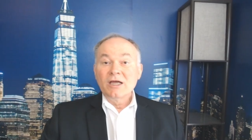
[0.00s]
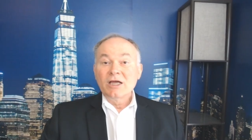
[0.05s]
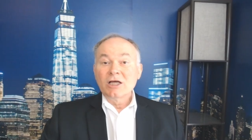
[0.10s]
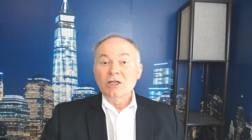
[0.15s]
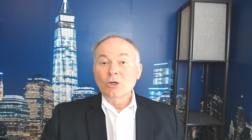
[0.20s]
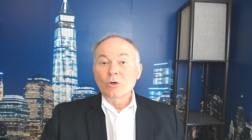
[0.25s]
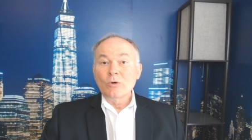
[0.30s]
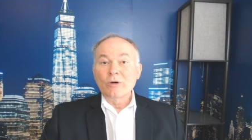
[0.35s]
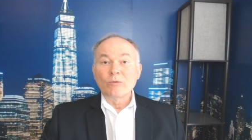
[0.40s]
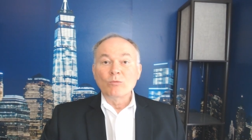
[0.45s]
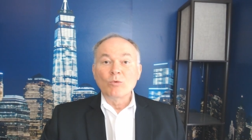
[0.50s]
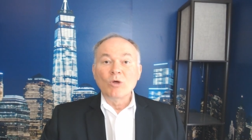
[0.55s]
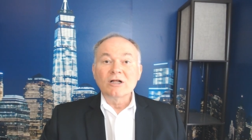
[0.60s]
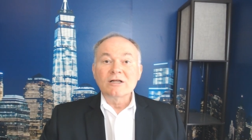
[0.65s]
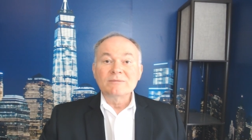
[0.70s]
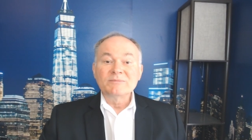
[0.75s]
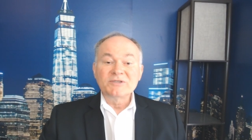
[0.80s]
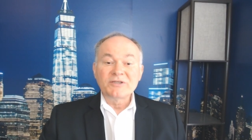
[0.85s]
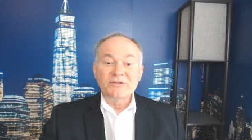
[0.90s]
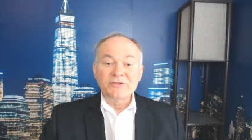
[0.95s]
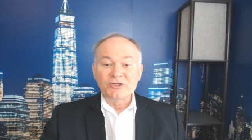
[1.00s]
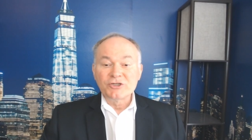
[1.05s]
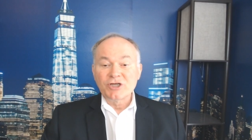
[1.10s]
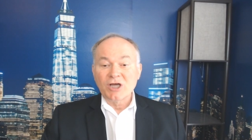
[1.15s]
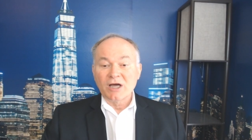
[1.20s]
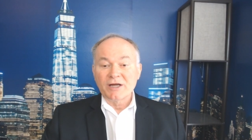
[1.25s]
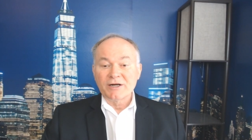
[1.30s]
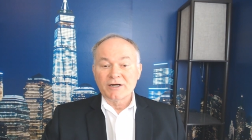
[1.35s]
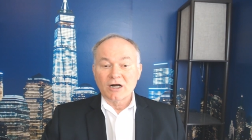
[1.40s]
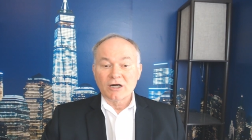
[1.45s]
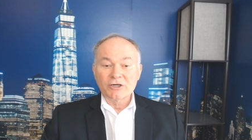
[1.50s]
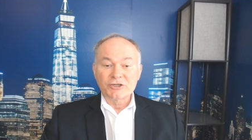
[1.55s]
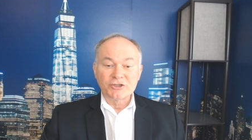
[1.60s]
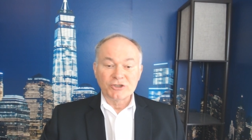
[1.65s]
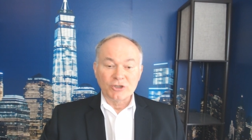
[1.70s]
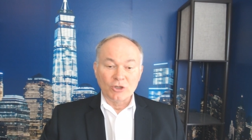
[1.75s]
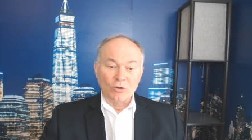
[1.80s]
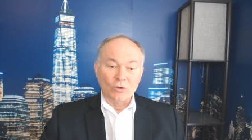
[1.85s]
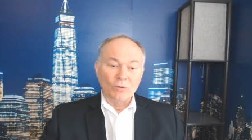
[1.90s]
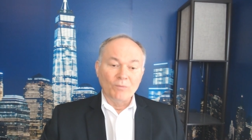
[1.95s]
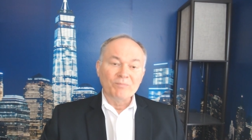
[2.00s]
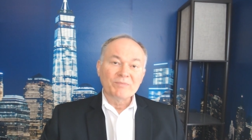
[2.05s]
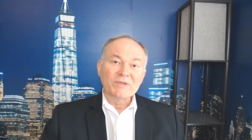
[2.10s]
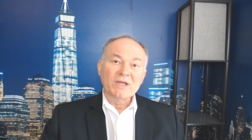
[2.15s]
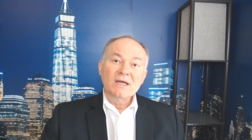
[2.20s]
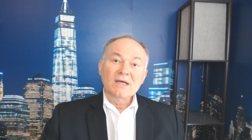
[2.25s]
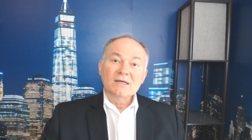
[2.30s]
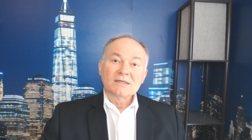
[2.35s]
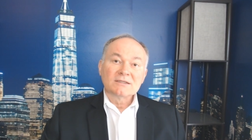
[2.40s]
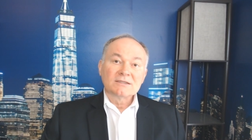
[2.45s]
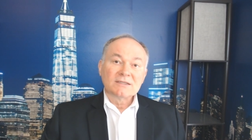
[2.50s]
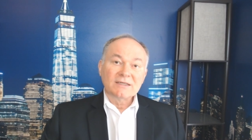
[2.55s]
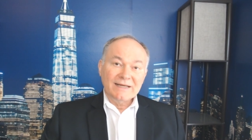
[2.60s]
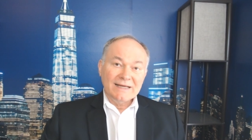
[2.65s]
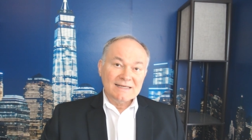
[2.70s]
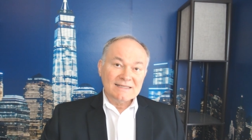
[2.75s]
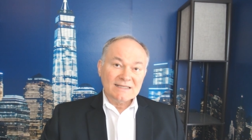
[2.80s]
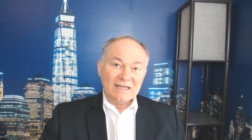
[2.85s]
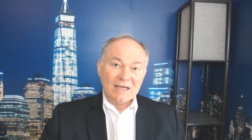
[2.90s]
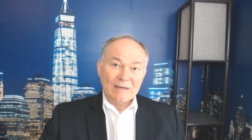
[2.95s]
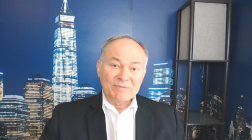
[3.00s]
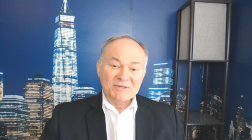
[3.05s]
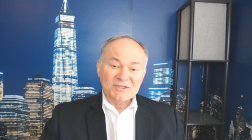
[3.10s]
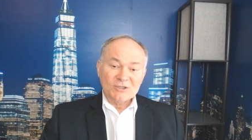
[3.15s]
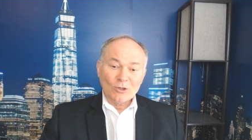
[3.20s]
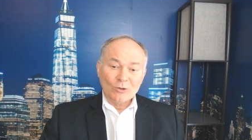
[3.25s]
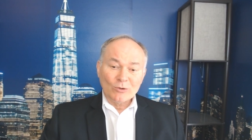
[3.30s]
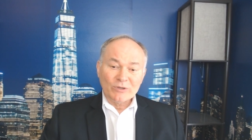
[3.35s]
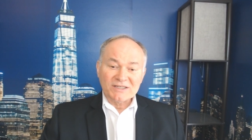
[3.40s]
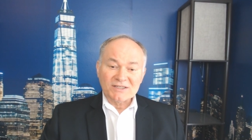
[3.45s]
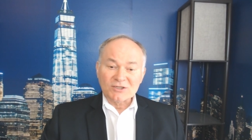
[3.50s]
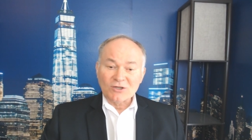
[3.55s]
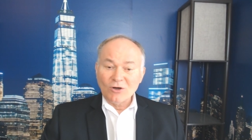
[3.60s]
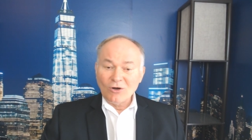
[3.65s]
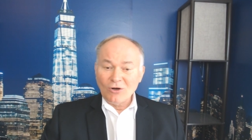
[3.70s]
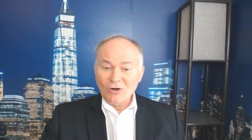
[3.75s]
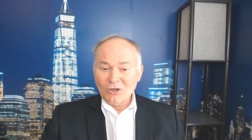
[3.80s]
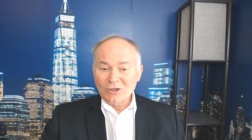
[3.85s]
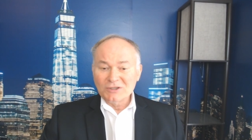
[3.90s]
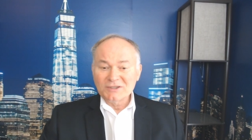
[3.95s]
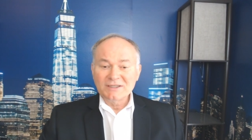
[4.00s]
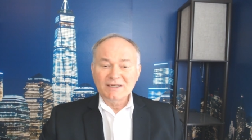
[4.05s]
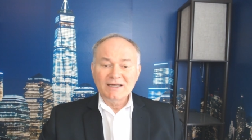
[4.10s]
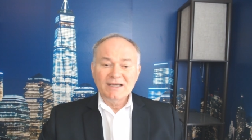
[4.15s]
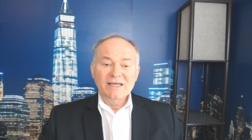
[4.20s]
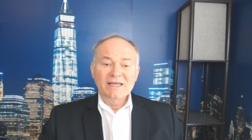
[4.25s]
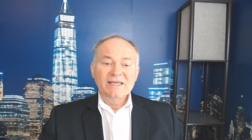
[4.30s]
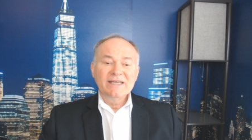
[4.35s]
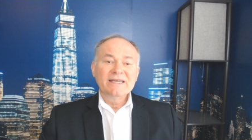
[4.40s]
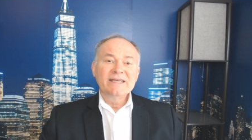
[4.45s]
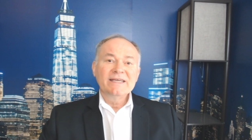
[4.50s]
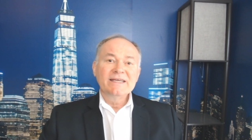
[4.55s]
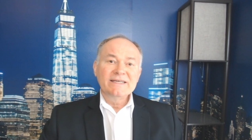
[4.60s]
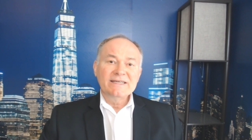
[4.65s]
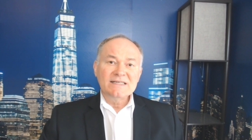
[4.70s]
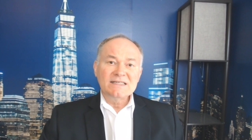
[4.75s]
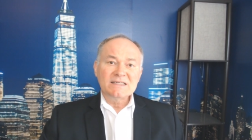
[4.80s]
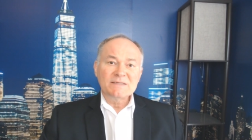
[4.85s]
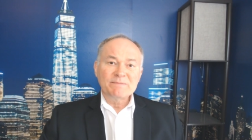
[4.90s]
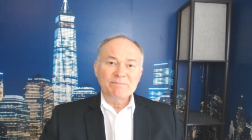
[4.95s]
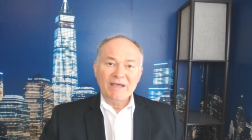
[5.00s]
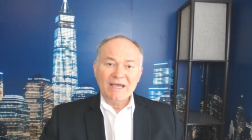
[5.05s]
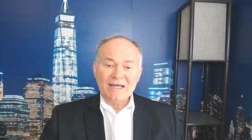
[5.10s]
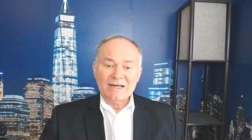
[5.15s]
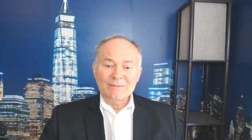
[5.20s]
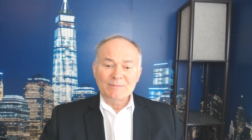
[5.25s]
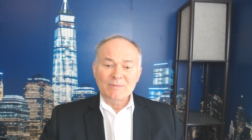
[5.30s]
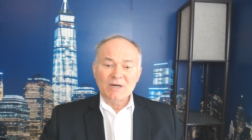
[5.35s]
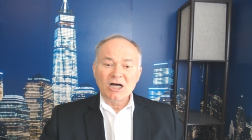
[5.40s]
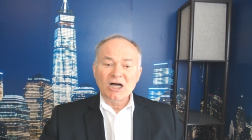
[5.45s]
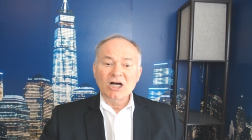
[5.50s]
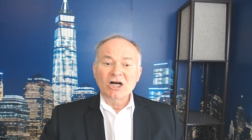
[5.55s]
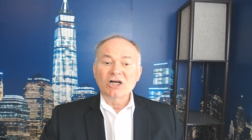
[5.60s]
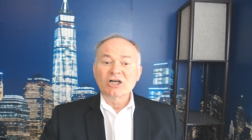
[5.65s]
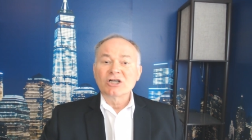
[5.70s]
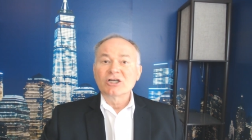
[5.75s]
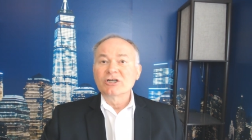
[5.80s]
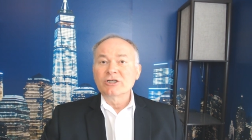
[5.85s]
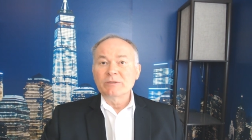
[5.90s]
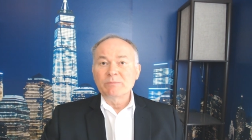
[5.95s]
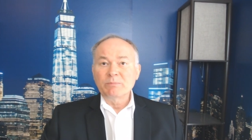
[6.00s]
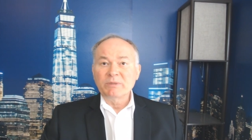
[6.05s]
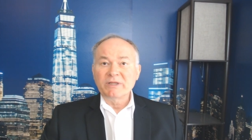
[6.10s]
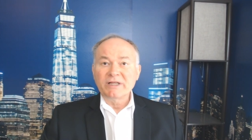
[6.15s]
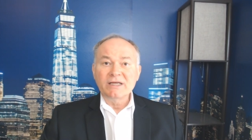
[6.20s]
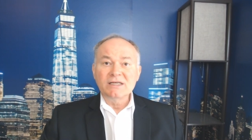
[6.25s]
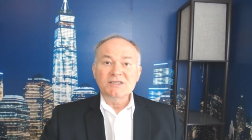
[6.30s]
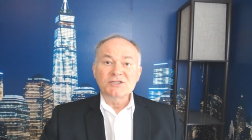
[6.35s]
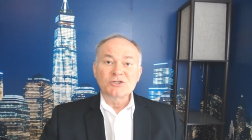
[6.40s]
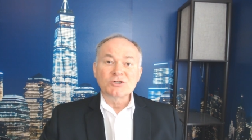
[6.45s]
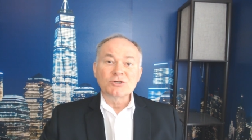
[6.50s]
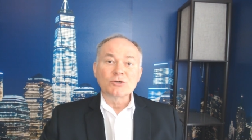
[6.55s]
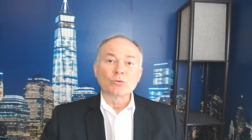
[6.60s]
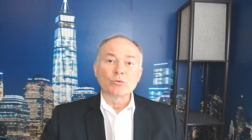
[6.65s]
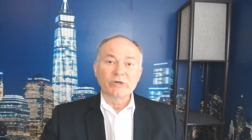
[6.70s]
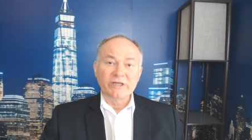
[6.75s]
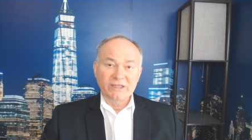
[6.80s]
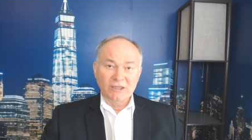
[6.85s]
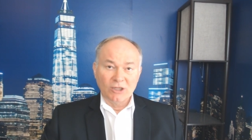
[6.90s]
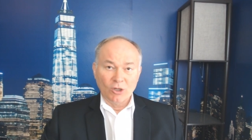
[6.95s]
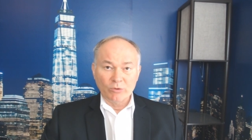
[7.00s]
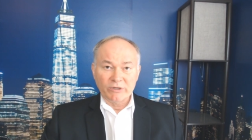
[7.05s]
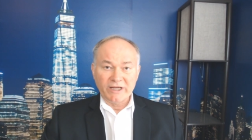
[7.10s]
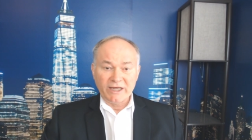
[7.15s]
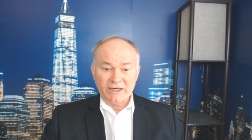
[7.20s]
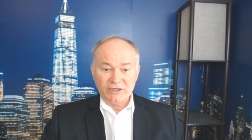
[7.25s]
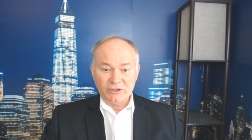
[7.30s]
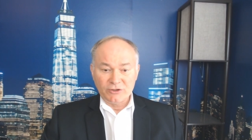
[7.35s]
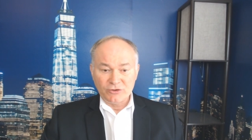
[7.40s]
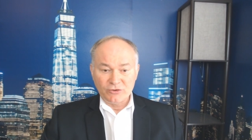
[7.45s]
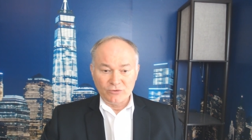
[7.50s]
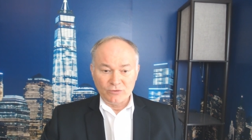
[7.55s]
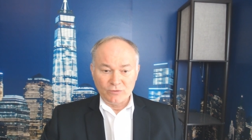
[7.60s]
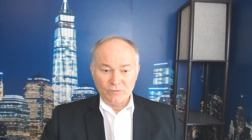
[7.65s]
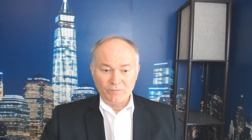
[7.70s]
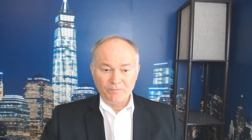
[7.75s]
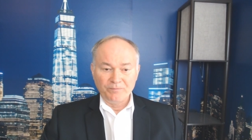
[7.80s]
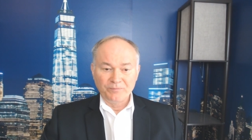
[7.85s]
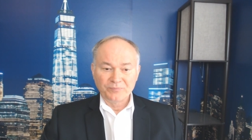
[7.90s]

Hello and welcome to the John Arc Show. Today's episode is called Is Panama a Good Place to Relocate to?